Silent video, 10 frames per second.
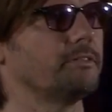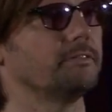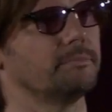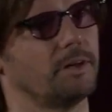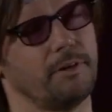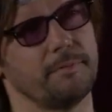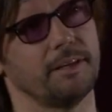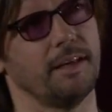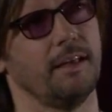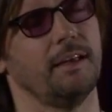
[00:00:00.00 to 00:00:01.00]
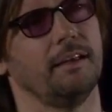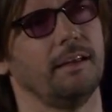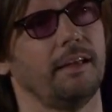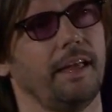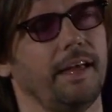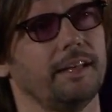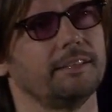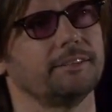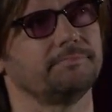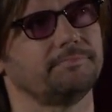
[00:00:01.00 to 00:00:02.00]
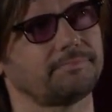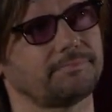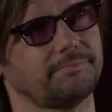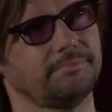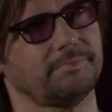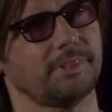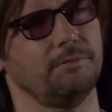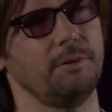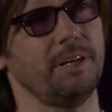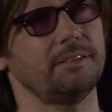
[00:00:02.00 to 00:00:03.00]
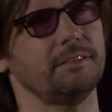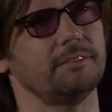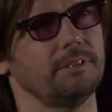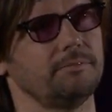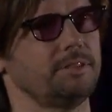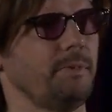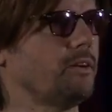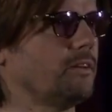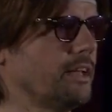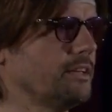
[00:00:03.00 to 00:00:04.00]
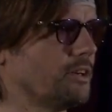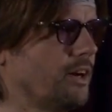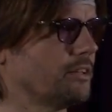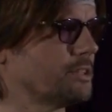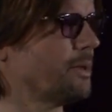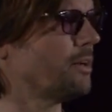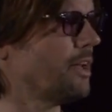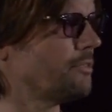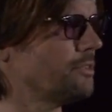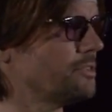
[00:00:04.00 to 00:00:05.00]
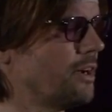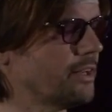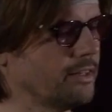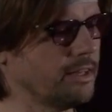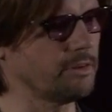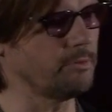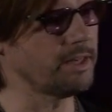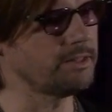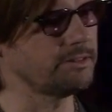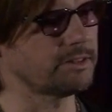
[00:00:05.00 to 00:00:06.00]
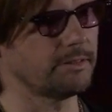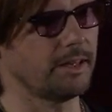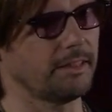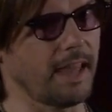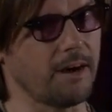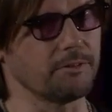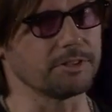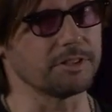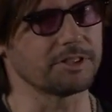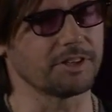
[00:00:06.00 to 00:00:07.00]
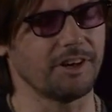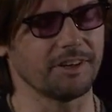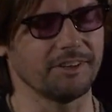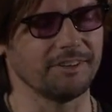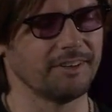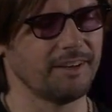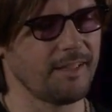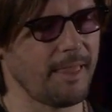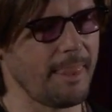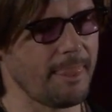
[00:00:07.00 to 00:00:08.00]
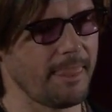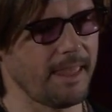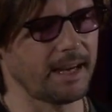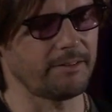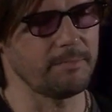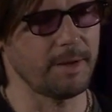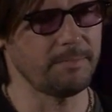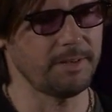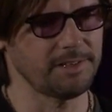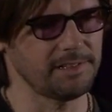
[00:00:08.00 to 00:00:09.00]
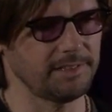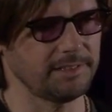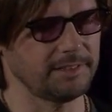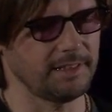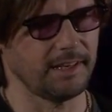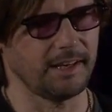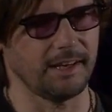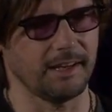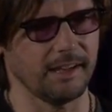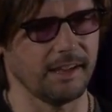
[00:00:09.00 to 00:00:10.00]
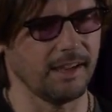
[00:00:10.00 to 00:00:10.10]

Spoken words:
and about women. And we spent all day talking, spent all afternoon talking, and then we went to a lounge in Chicago. And I remember it